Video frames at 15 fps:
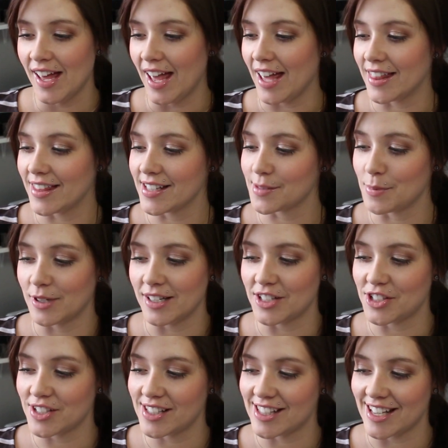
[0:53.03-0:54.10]
And this one,
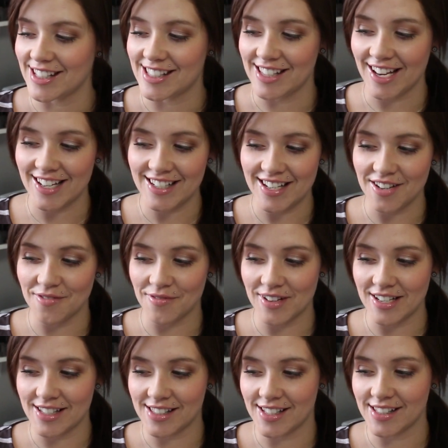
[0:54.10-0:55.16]
it just says 19
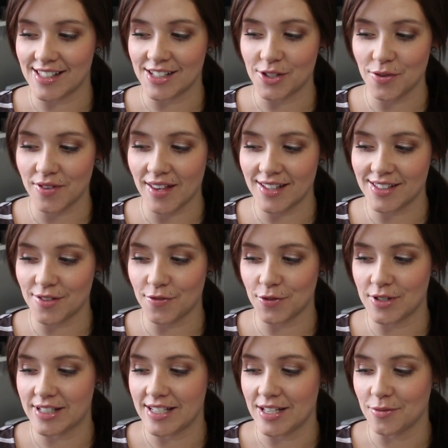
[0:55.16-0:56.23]
reasons
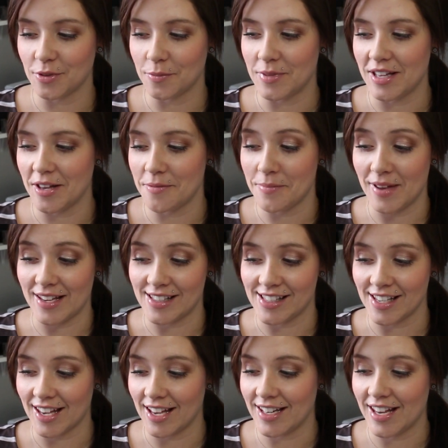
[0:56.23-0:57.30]
2014 will be
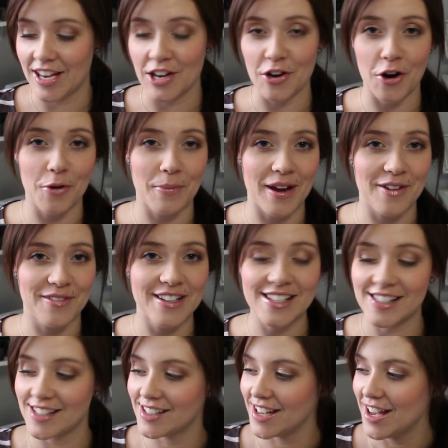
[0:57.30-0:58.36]
amazing. And here are my
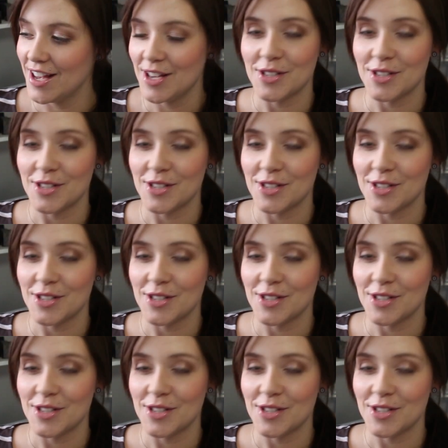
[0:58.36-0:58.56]
reasons.